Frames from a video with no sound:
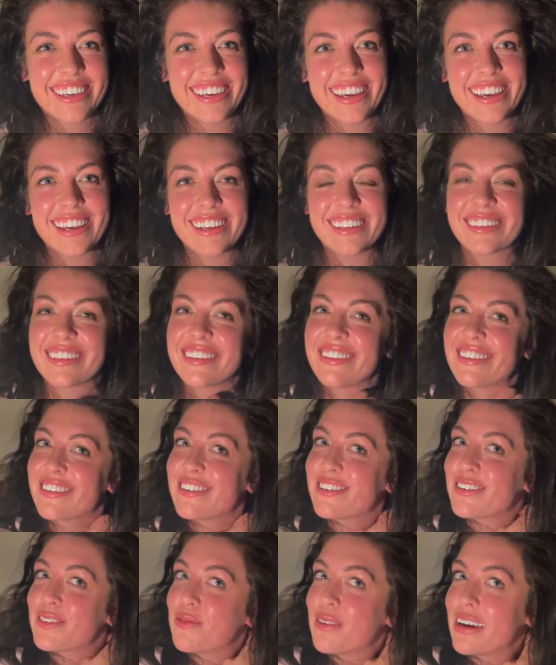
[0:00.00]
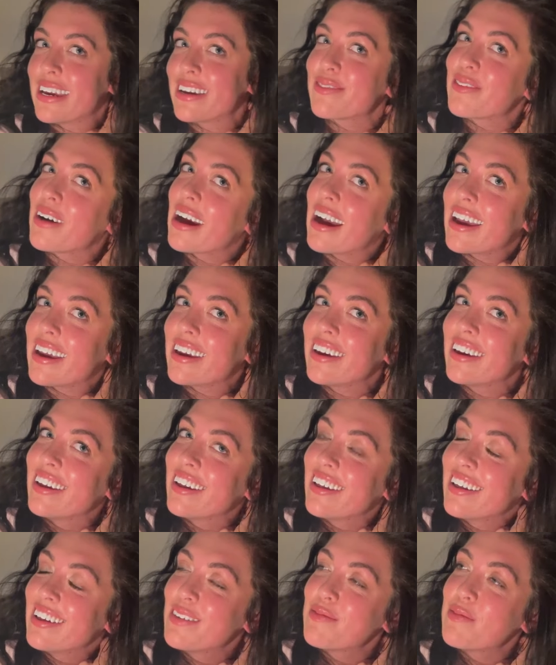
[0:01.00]
cause he eats in such a weird
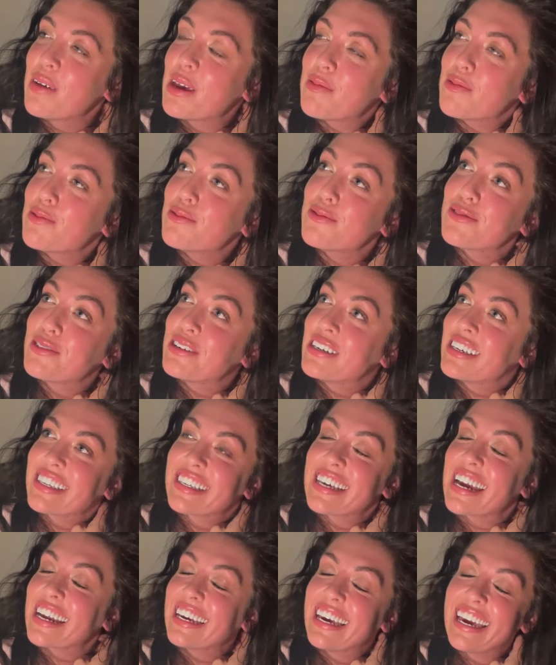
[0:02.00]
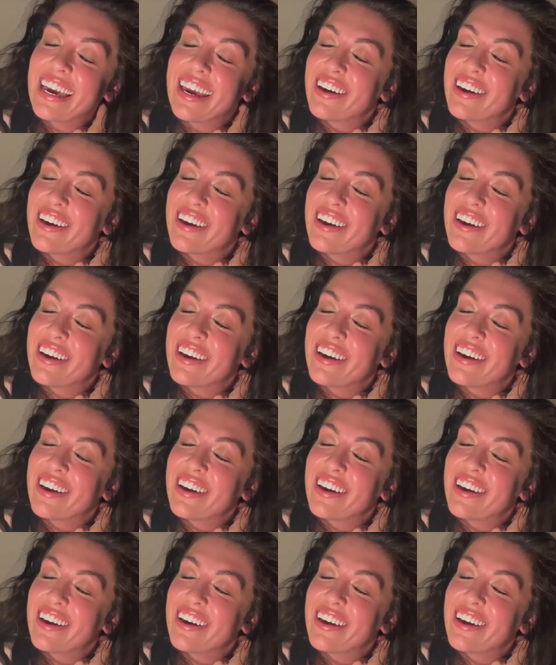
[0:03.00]
way, people will just